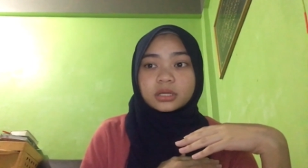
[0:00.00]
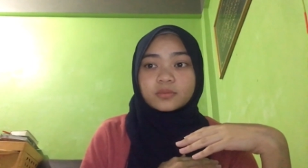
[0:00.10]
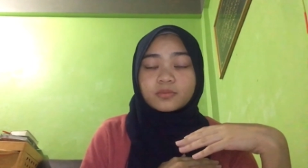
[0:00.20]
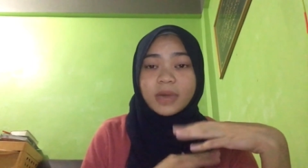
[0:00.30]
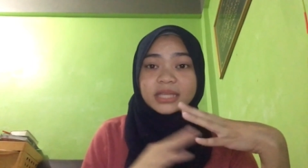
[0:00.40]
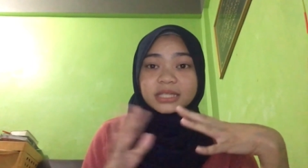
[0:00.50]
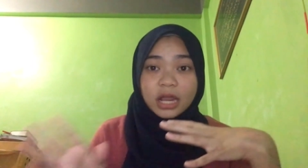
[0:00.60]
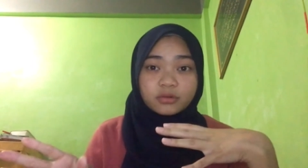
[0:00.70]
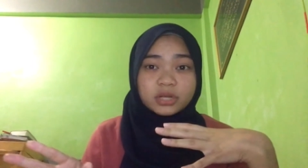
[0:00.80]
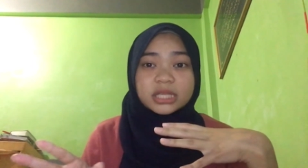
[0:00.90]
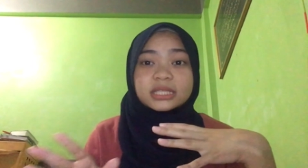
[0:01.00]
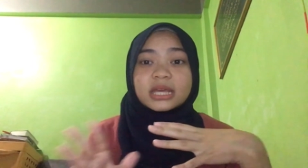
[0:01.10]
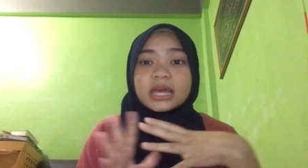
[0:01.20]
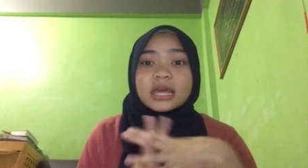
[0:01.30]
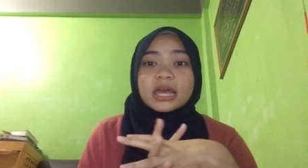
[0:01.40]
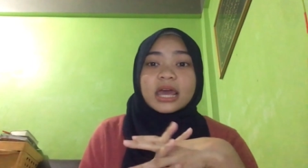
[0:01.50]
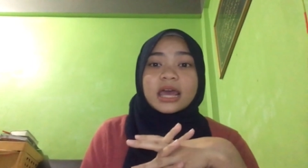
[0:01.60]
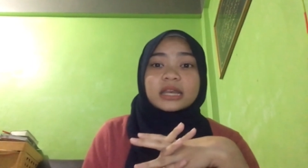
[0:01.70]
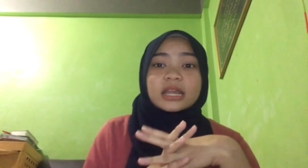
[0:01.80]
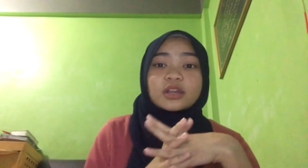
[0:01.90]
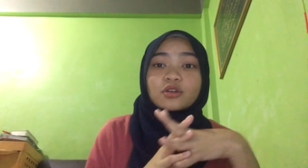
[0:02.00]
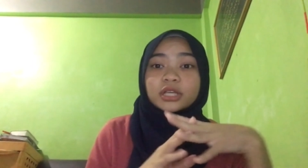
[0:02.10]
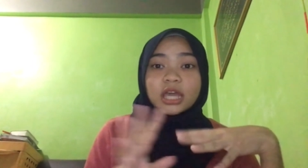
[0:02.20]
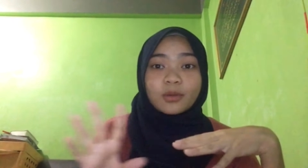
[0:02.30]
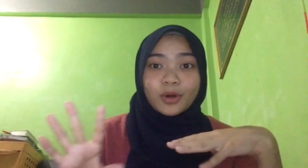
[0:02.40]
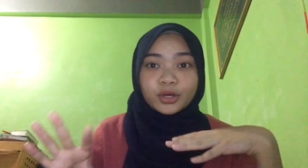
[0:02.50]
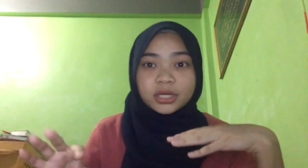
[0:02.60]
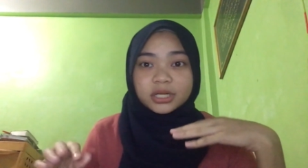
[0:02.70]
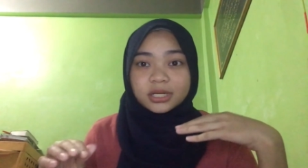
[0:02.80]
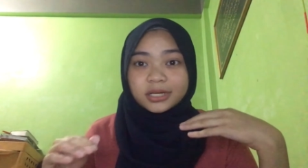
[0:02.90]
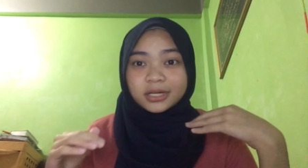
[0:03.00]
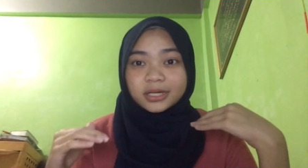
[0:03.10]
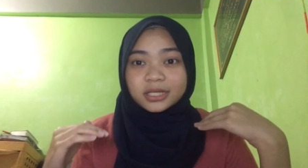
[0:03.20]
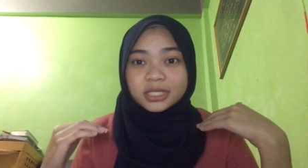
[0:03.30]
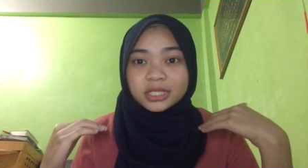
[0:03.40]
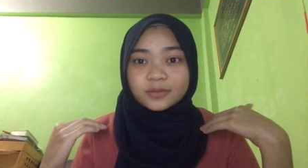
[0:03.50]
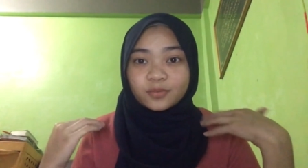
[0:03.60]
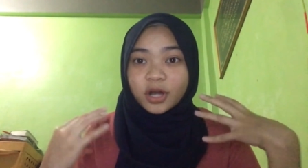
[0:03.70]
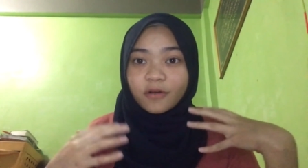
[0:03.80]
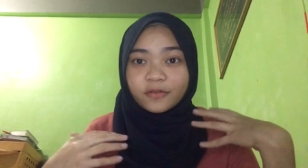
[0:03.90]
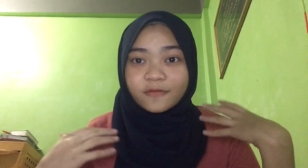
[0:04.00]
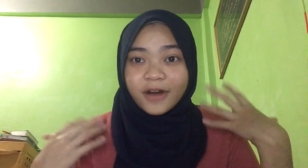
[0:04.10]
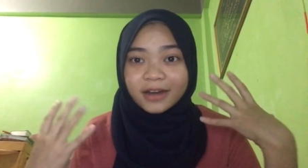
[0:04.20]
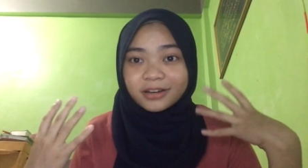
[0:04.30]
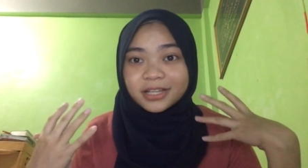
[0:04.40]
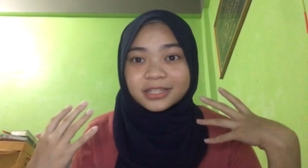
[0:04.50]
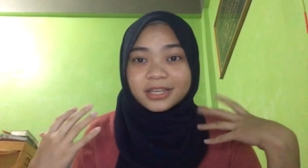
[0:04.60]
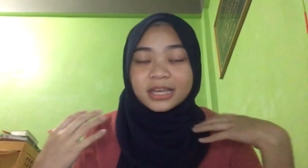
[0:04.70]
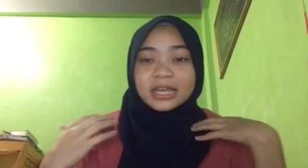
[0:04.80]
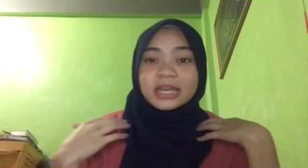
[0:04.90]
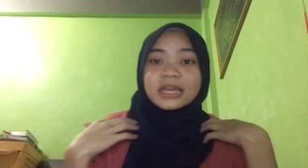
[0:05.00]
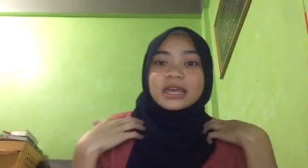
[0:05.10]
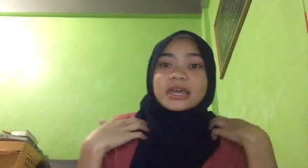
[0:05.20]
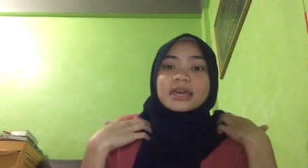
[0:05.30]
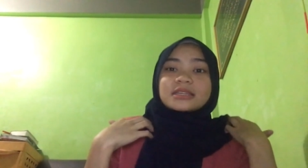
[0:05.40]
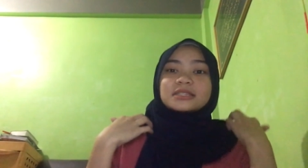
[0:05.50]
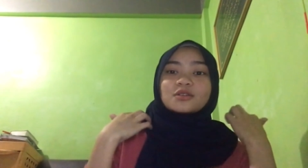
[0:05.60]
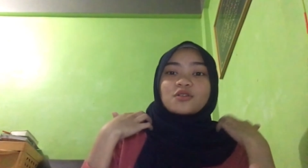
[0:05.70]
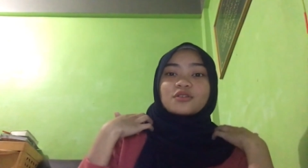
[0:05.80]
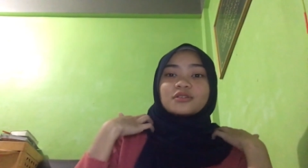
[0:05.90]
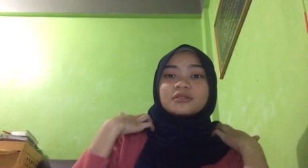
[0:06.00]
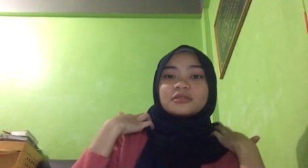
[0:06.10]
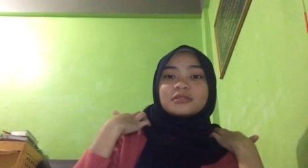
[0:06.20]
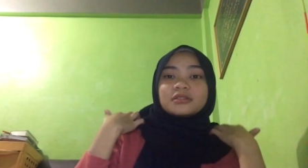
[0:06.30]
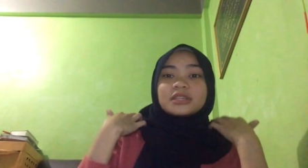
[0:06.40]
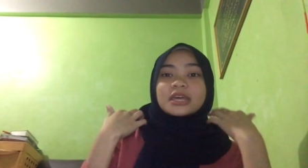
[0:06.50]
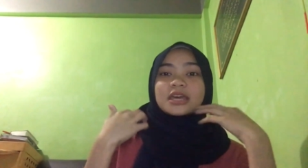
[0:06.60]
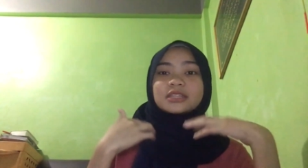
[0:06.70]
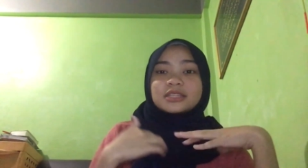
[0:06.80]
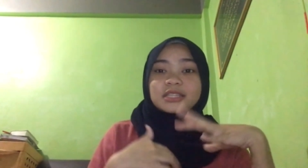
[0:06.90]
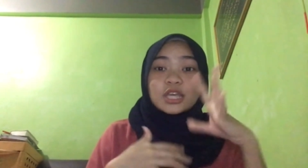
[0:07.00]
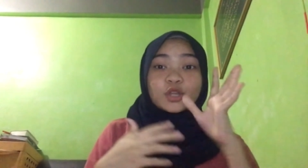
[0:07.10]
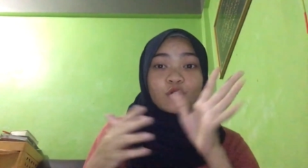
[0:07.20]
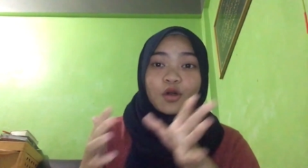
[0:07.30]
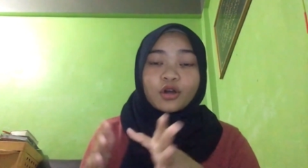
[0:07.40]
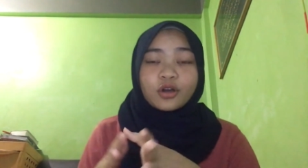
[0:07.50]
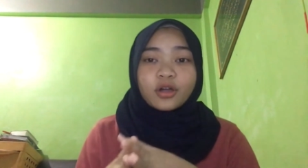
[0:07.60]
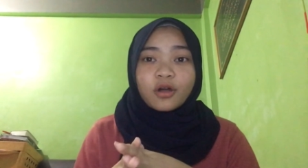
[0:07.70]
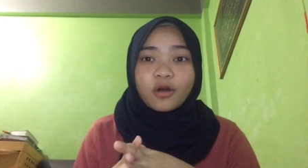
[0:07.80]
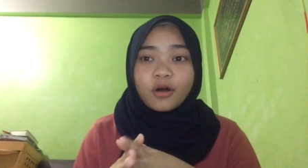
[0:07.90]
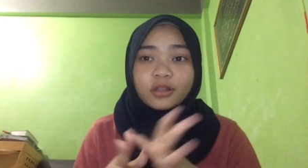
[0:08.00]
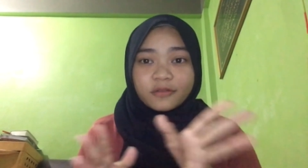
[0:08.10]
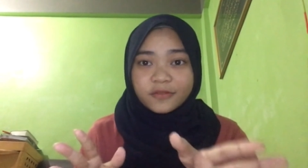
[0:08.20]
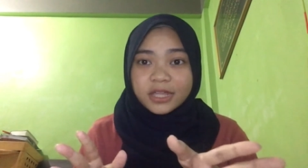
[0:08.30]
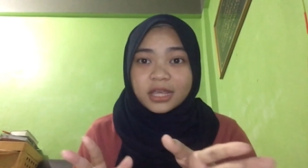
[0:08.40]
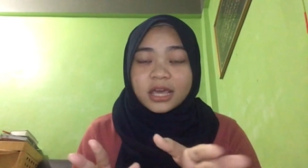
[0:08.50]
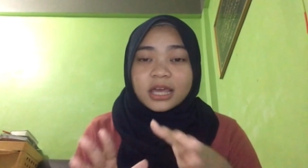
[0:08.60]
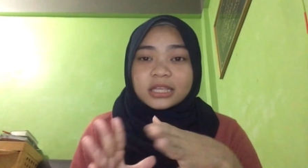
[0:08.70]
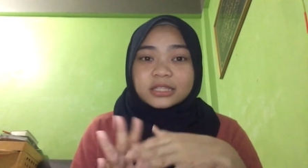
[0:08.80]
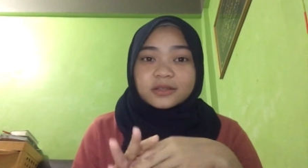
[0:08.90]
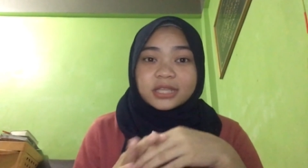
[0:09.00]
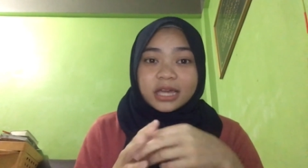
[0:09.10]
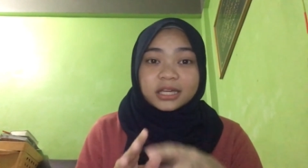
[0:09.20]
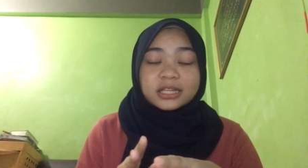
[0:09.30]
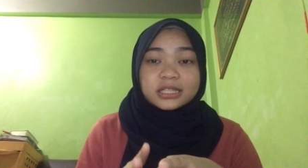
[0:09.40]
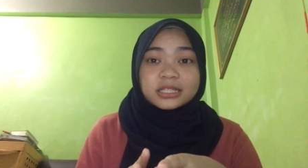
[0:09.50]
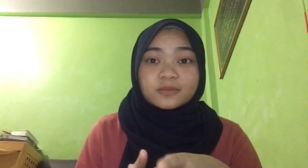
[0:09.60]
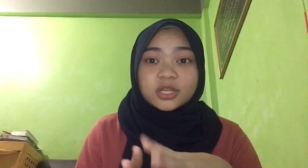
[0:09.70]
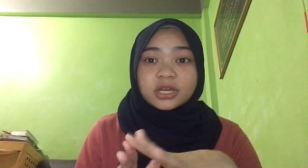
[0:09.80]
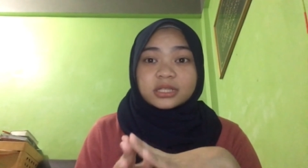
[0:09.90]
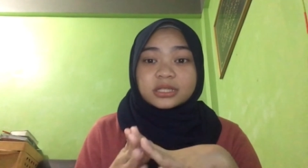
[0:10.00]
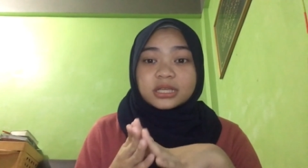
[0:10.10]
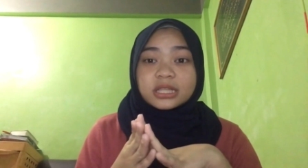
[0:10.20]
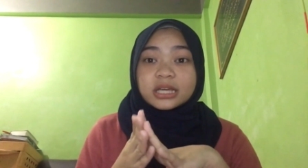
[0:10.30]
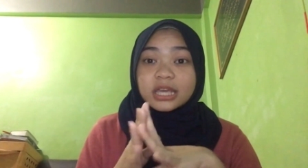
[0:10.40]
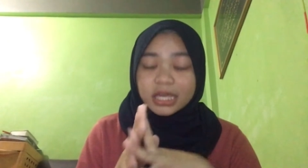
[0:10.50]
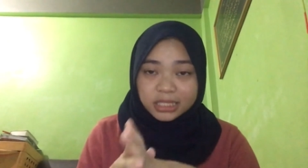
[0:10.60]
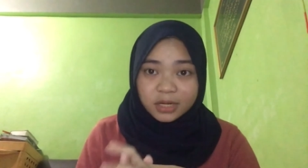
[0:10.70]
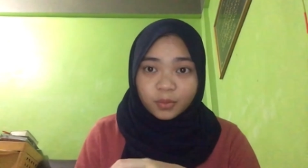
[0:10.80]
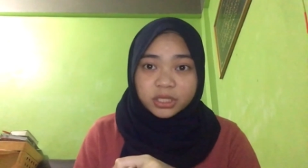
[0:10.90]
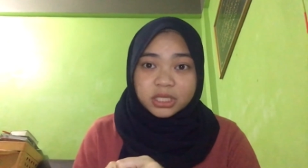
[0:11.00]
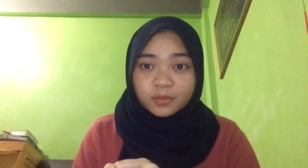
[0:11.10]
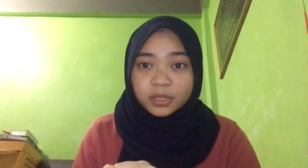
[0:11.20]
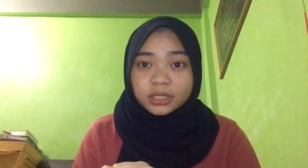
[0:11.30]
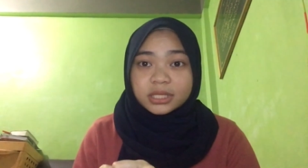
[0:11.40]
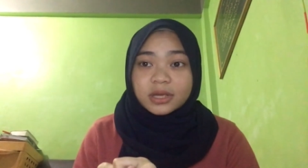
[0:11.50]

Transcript: mass gatherings and they don't care about the spread of the virus, so they just ignore all of it. So second is because it against their principles.